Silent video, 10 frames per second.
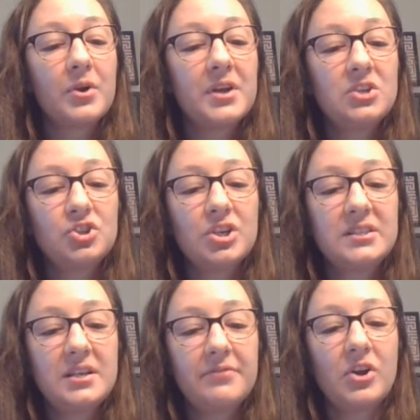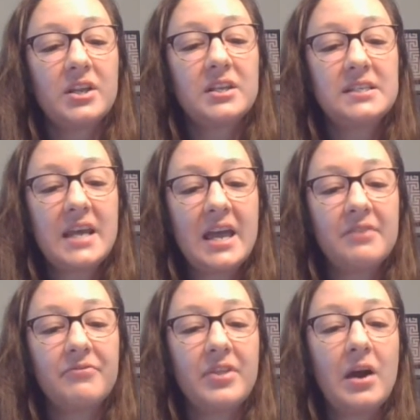for each different
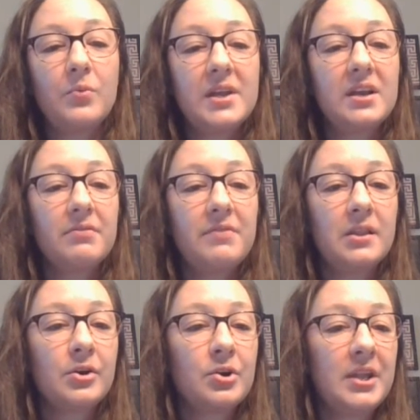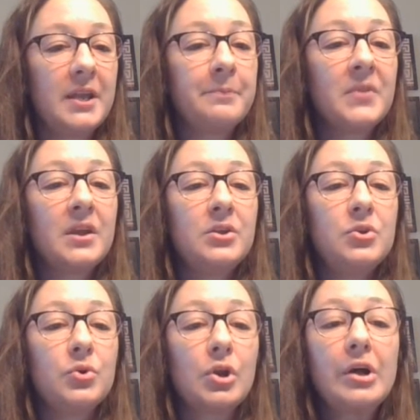day for that week of e-learning.
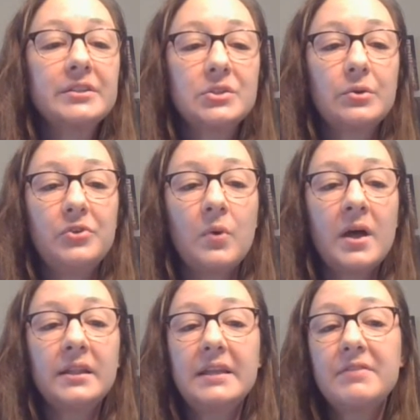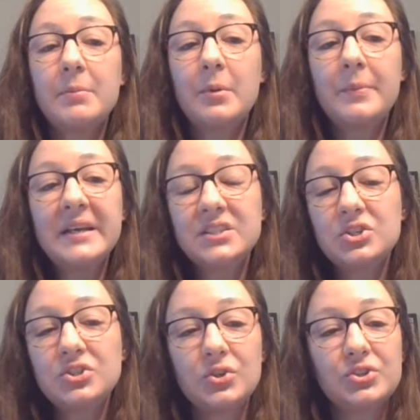You could also, if you want, leave them a
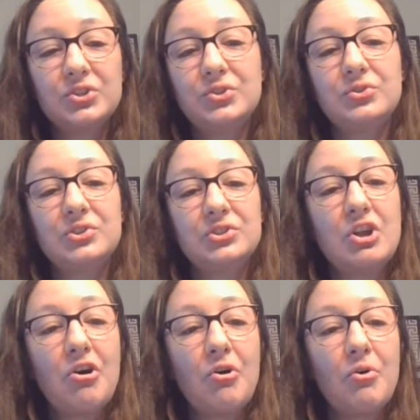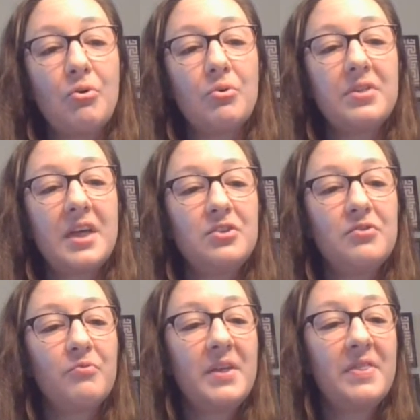message so your students know that
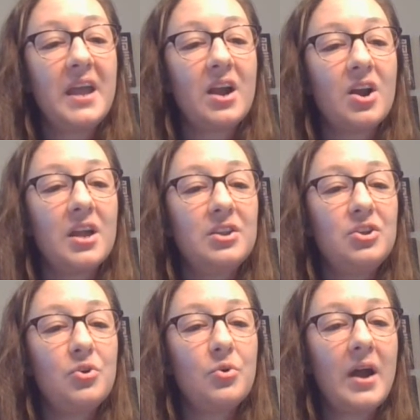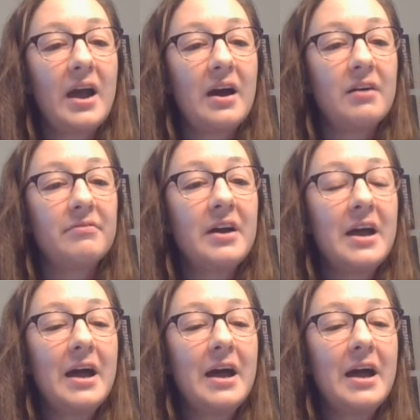you've been there and you have